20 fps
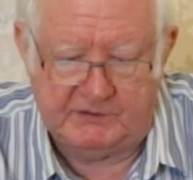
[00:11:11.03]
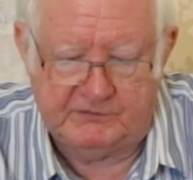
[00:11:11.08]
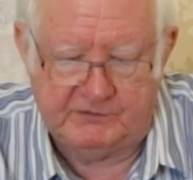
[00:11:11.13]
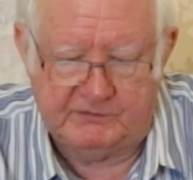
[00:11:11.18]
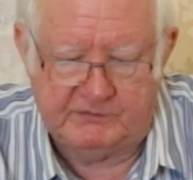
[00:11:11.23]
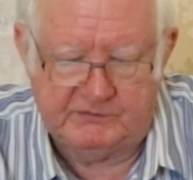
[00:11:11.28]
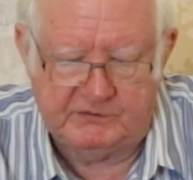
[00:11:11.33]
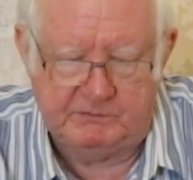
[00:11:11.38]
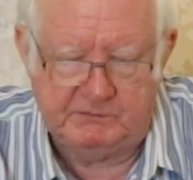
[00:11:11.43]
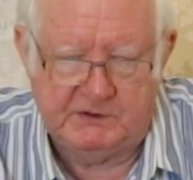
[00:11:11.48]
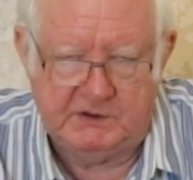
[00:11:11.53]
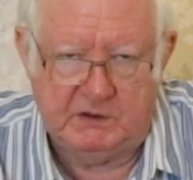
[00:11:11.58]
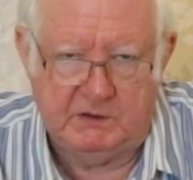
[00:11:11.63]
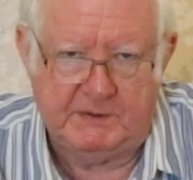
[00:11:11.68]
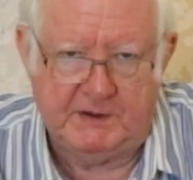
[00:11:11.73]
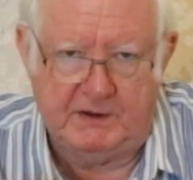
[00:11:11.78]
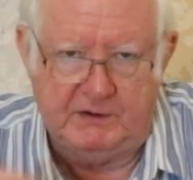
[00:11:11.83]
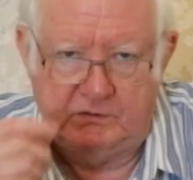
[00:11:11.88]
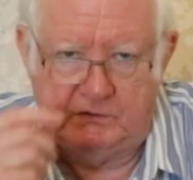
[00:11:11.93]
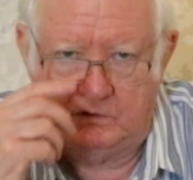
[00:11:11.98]
So something
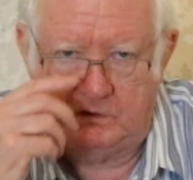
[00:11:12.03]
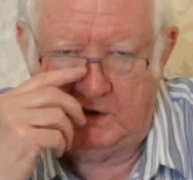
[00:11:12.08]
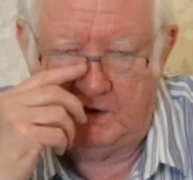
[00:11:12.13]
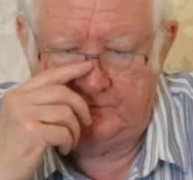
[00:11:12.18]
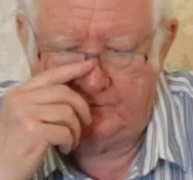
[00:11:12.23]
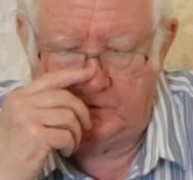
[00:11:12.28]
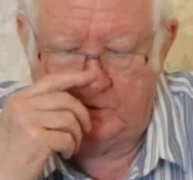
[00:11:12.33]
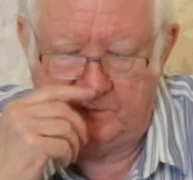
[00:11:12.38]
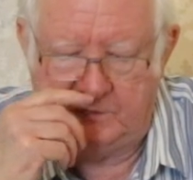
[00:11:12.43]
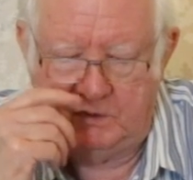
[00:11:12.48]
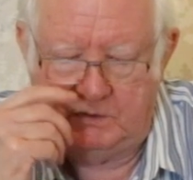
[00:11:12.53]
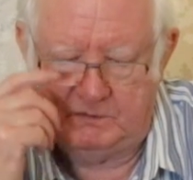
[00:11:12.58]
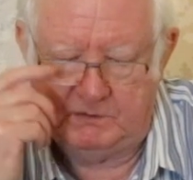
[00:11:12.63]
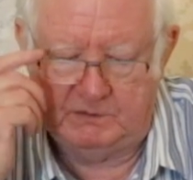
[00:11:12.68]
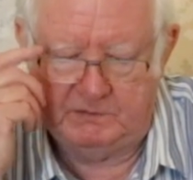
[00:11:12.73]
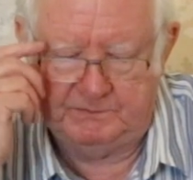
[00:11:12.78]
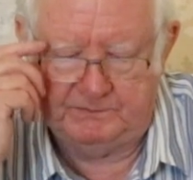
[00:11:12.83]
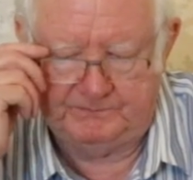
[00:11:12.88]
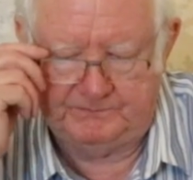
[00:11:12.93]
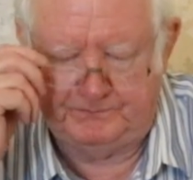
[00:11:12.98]
about your life at the
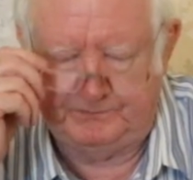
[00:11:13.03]
moment,